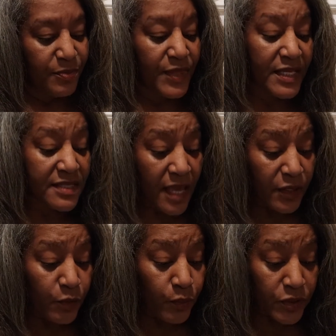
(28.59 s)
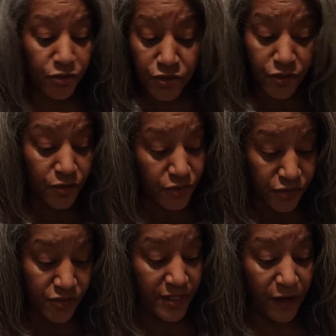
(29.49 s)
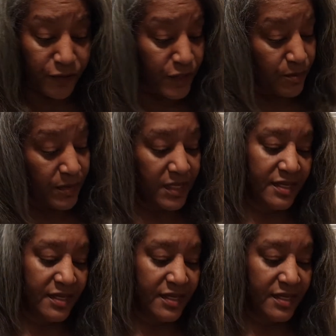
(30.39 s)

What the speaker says: That's how you introduced yourself to me,